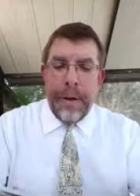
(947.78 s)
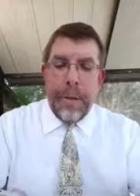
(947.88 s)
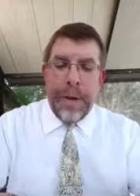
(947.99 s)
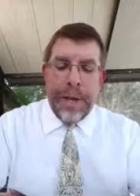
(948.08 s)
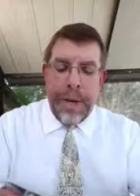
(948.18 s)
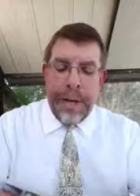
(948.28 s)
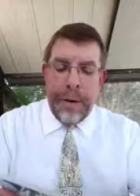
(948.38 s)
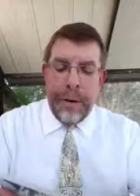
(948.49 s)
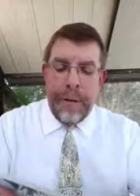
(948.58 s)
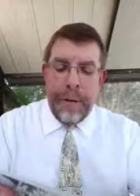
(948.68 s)
we thank
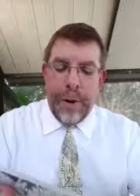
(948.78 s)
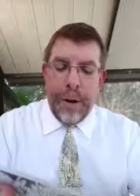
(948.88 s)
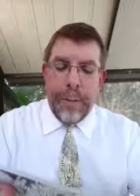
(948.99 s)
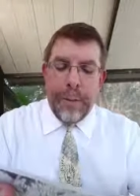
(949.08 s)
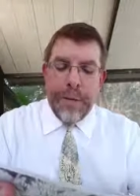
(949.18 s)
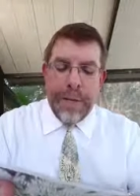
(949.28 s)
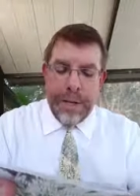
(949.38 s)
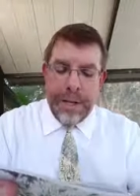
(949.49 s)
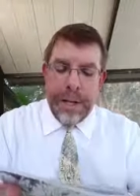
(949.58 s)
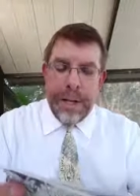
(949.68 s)
you for your
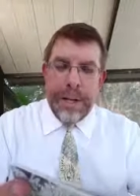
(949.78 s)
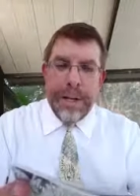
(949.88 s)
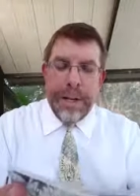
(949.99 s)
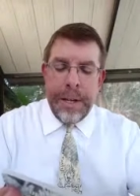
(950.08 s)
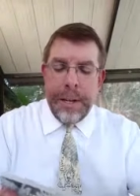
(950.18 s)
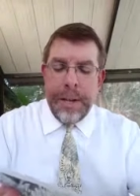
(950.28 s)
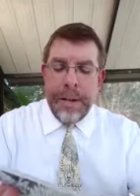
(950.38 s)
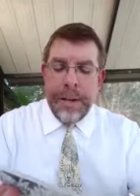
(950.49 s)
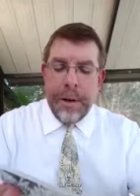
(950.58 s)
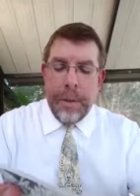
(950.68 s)
persistence.
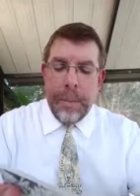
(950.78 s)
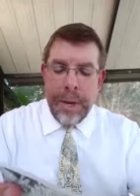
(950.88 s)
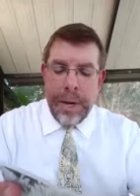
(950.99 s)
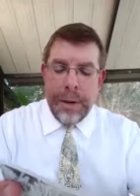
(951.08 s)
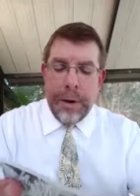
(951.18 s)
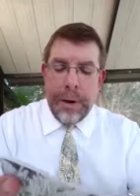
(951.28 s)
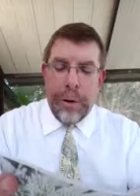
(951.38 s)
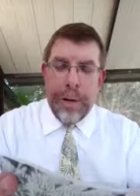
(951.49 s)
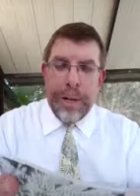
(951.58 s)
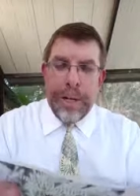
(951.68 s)
So be
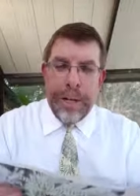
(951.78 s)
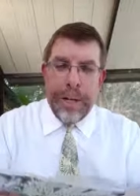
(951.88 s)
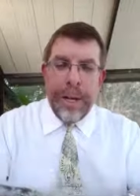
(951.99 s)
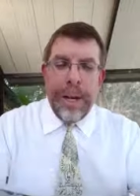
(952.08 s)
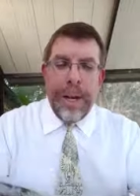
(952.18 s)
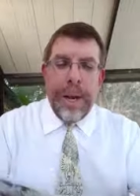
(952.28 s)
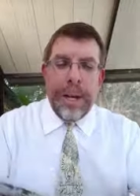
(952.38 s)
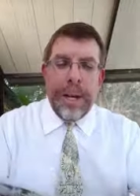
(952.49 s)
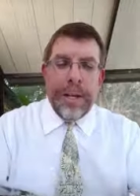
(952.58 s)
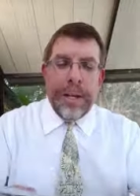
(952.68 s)
encouraged. And
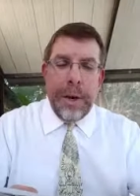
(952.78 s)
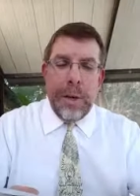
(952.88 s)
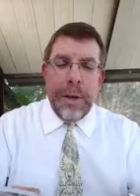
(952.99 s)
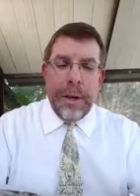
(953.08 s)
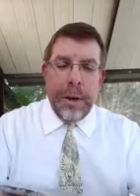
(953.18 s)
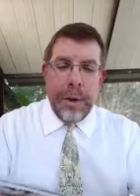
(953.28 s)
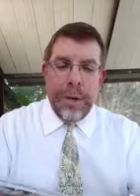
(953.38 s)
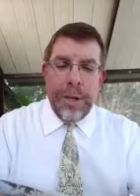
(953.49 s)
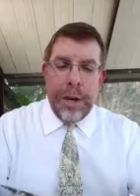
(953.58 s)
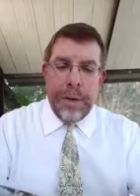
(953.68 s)
let's go and
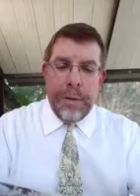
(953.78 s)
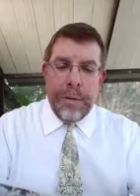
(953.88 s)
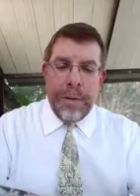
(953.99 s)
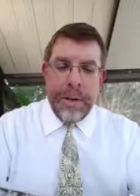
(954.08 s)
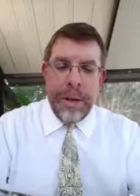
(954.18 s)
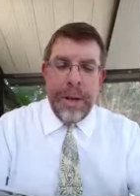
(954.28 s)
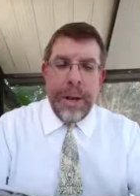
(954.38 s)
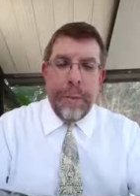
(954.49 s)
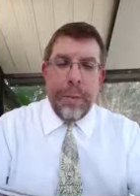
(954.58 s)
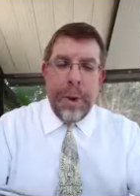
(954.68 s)
encourage others
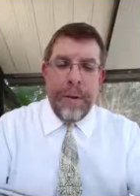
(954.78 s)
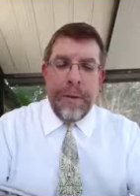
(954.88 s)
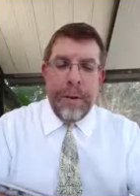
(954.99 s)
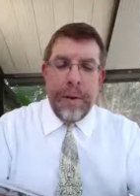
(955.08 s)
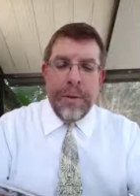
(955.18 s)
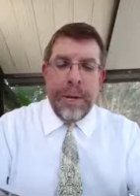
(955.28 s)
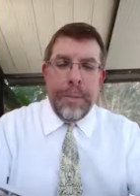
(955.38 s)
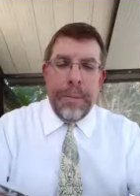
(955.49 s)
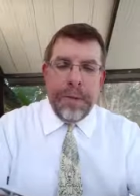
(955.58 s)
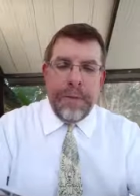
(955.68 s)
and pray for those on the
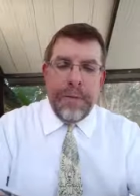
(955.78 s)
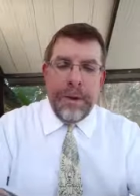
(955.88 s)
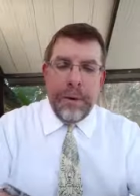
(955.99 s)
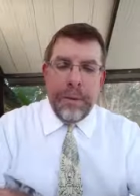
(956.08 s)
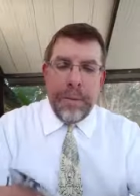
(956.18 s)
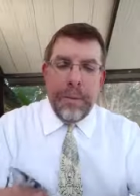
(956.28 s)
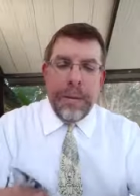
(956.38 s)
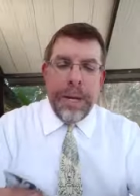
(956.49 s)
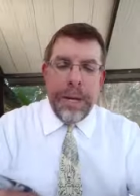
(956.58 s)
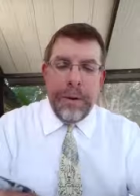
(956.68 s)
mission field, both
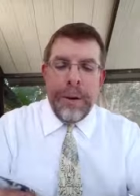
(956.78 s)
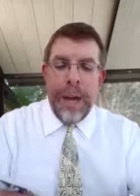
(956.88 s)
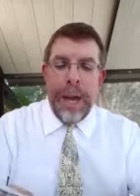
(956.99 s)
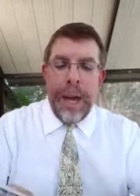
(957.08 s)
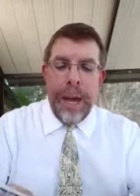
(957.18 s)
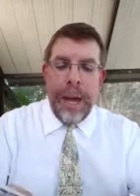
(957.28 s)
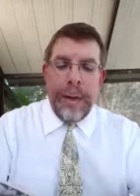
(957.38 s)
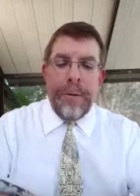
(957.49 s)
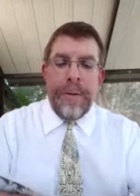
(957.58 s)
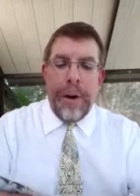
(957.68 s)
near
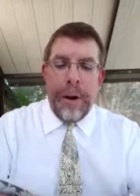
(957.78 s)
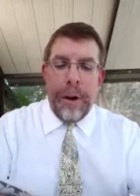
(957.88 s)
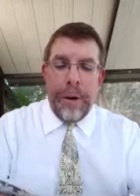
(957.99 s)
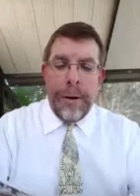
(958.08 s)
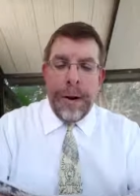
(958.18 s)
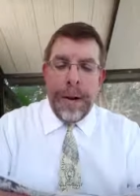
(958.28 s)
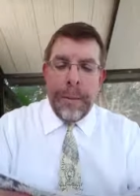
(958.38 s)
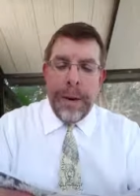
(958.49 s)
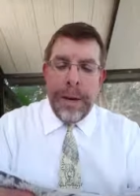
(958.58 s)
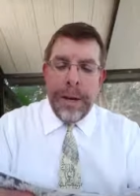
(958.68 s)
and far.
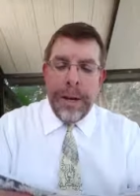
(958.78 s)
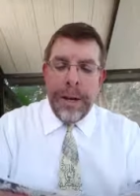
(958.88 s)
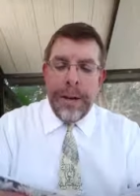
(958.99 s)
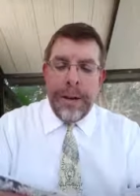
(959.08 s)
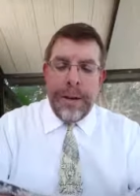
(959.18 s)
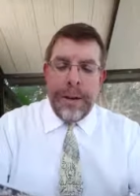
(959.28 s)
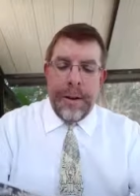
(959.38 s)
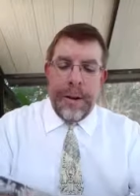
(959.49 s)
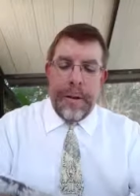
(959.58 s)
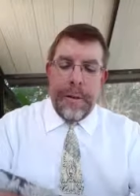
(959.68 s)
Amen.
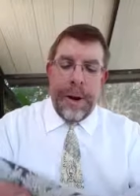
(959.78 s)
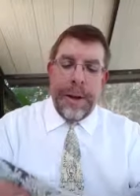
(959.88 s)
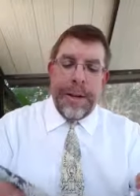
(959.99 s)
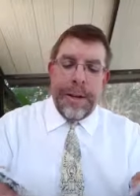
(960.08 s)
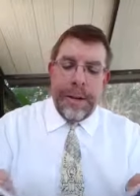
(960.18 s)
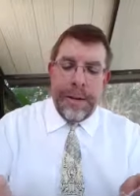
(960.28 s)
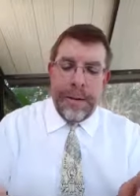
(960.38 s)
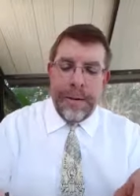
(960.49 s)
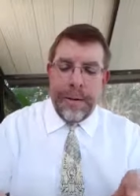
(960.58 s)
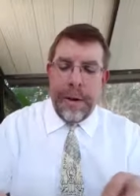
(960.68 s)
All right.
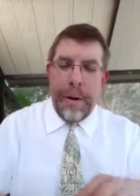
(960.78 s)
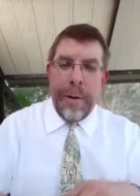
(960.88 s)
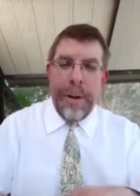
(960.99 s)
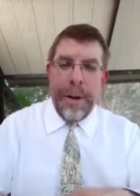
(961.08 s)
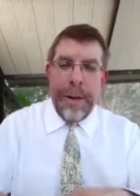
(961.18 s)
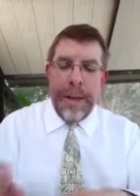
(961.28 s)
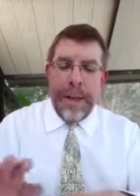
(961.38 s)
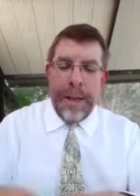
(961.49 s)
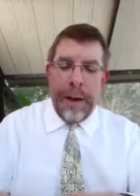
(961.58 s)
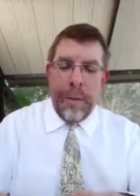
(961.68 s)
So
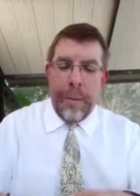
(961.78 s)
that will